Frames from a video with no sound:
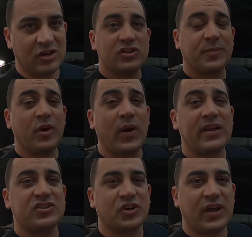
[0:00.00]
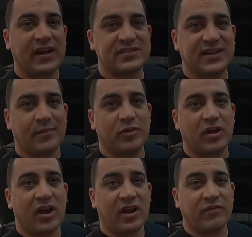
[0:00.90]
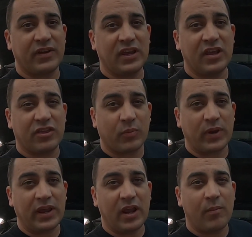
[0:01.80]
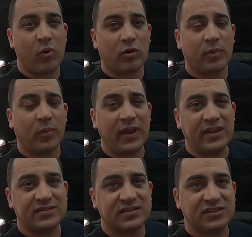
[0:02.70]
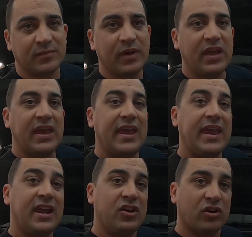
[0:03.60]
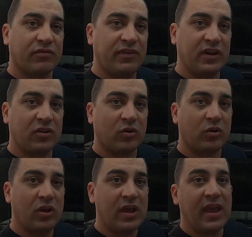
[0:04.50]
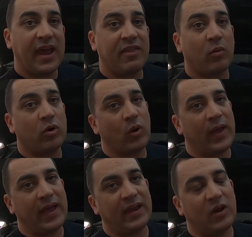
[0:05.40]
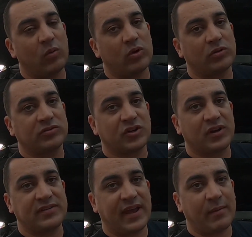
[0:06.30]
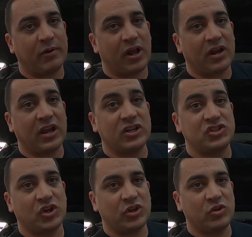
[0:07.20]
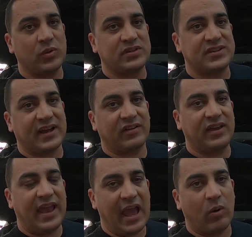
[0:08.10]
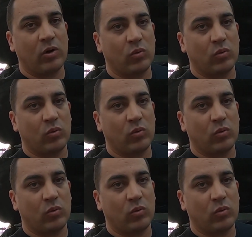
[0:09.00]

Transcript: So let me go ahead and show you how to set up the IRV3 portable braking system in your vehicle, and then we'll go ahead and we'll turn the tablet on and show you exactly how it